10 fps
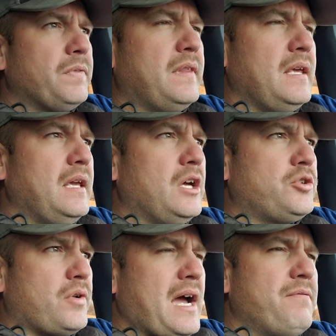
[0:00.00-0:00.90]
The uh,
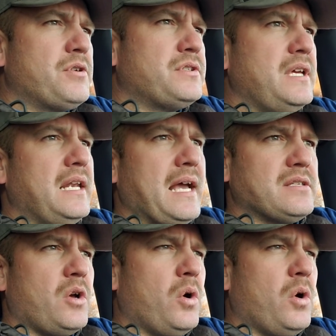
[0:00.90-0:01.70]
driver's seat has a